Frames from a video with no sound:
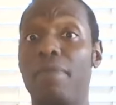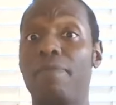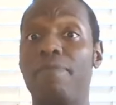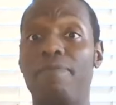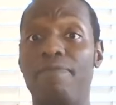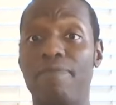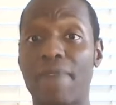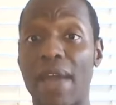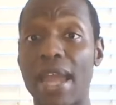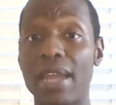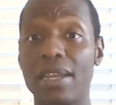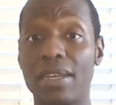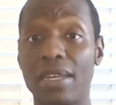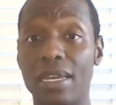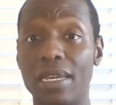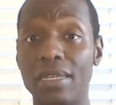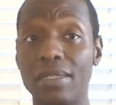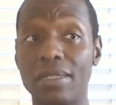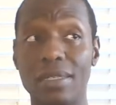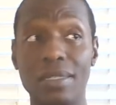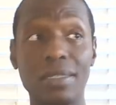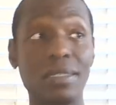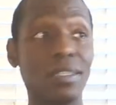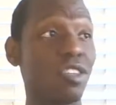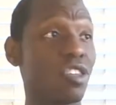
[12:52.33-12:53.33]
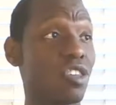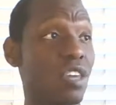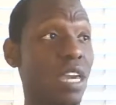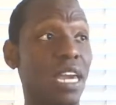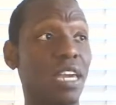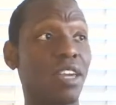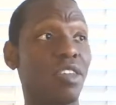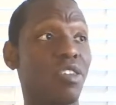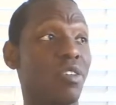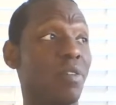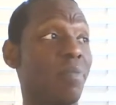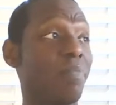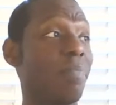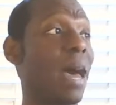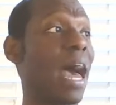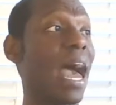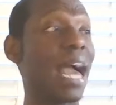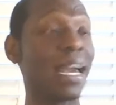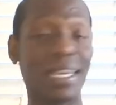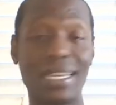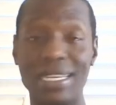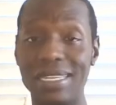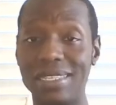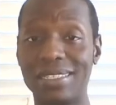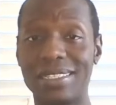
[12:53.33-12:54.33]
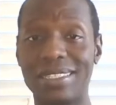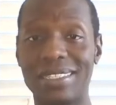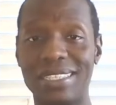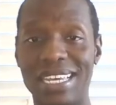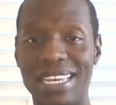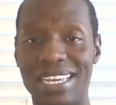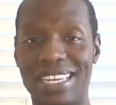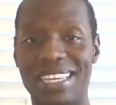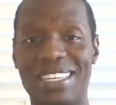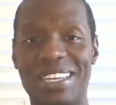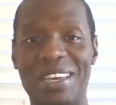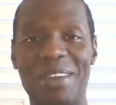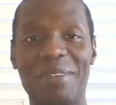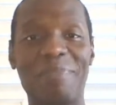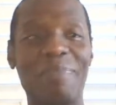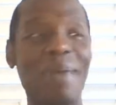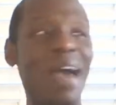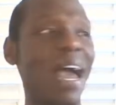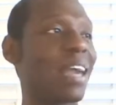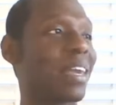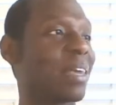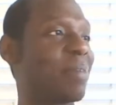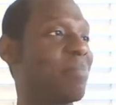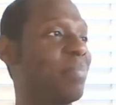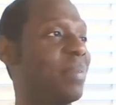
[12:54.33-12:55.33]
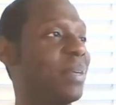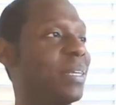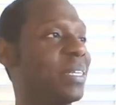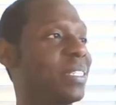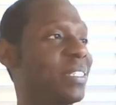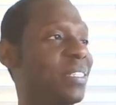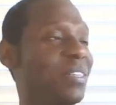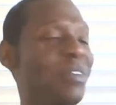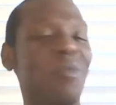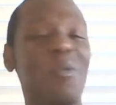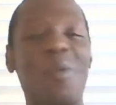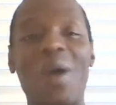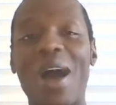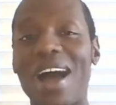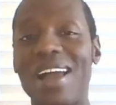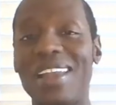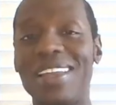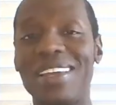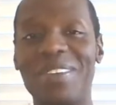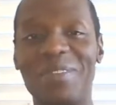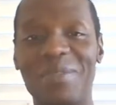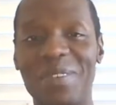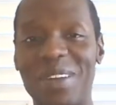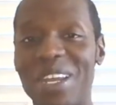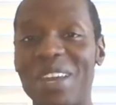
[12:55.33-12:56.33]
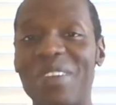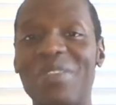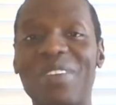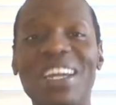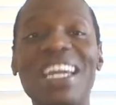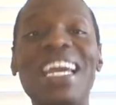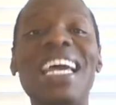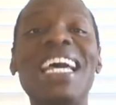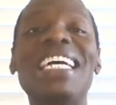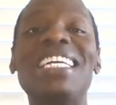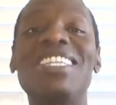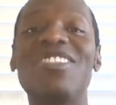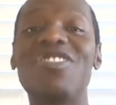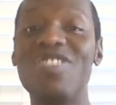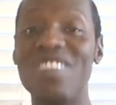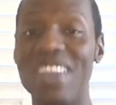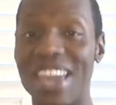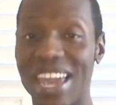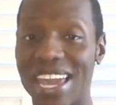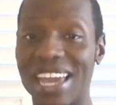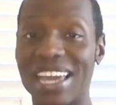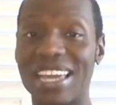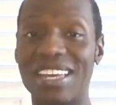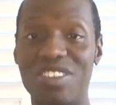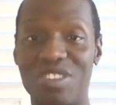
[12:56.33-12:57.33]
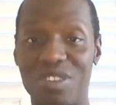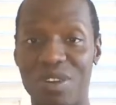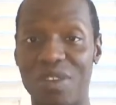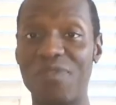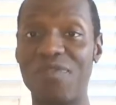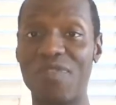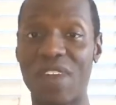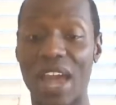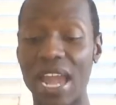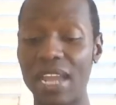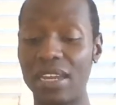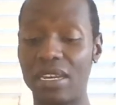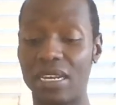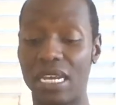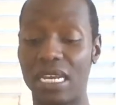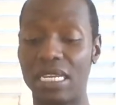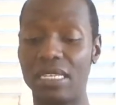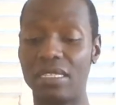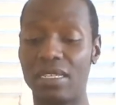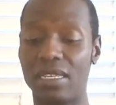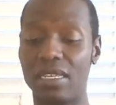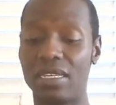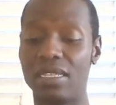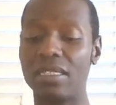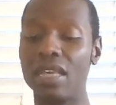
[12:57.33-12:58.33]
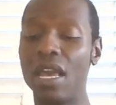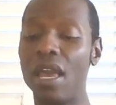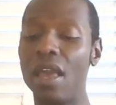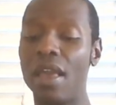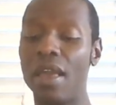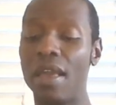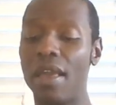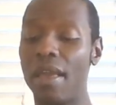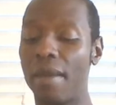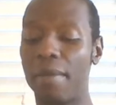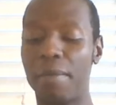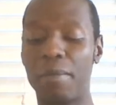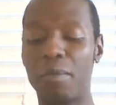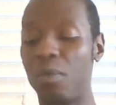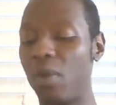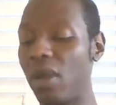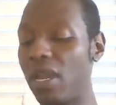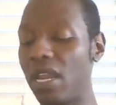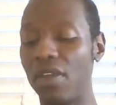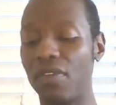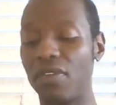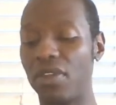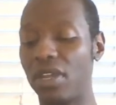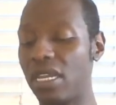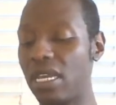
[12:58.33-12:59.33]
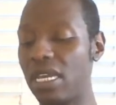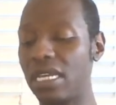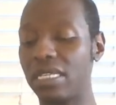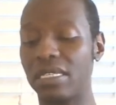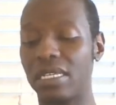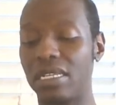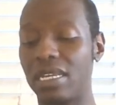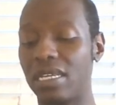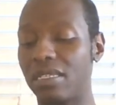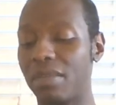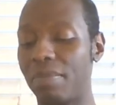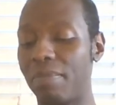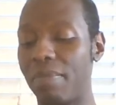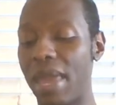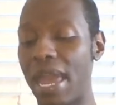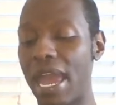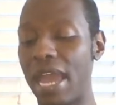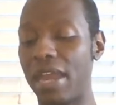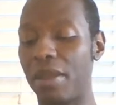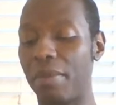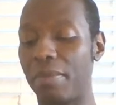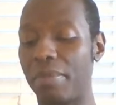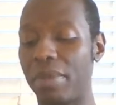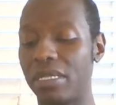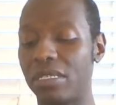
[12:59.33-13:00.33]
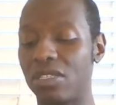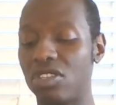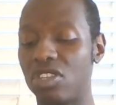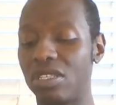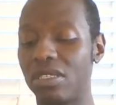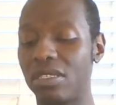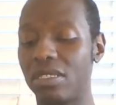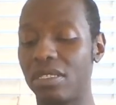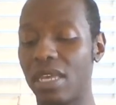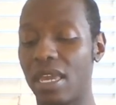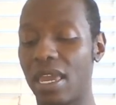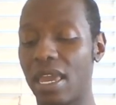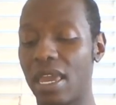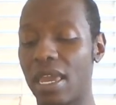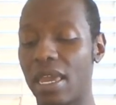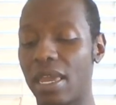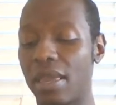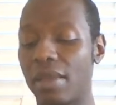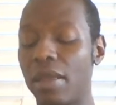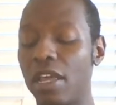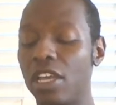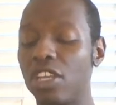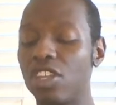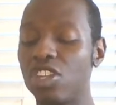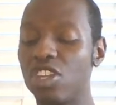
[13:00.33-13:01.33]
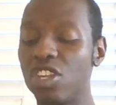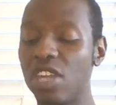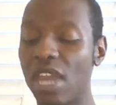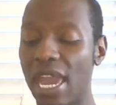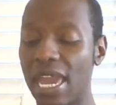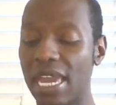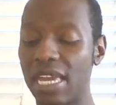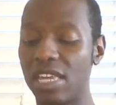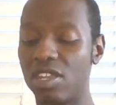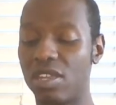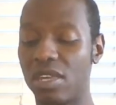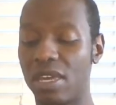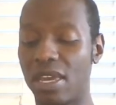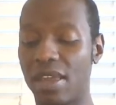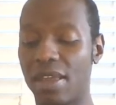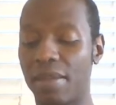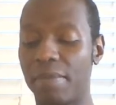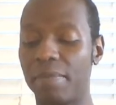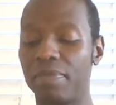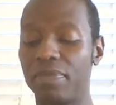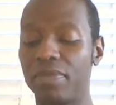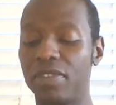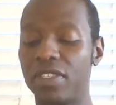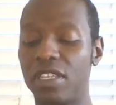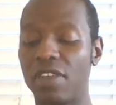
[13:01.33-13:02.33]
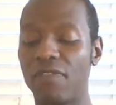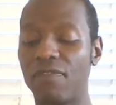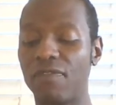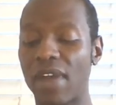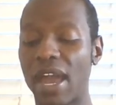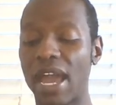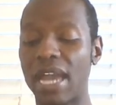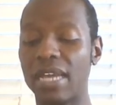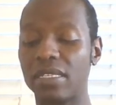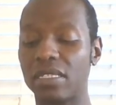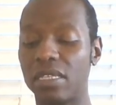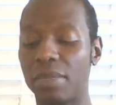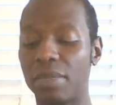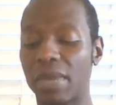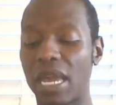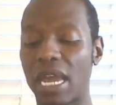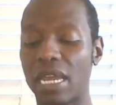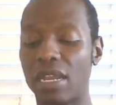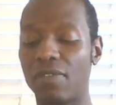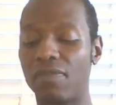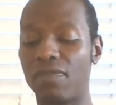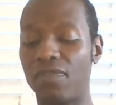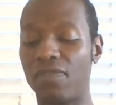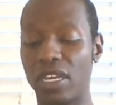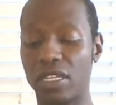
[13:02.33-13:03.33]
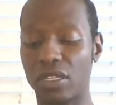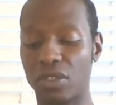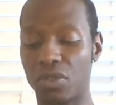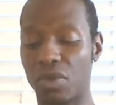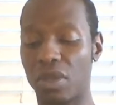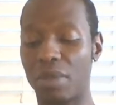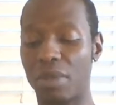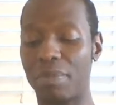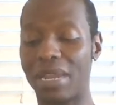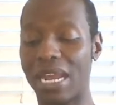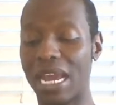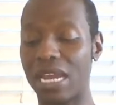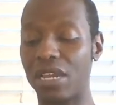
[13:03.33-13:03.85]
finances, change your pockets, your pocketbooks, your wallet, whatever, change your finances, whatever it is, it doesn't matter. But it's just saying changing to find some kind of victory. But I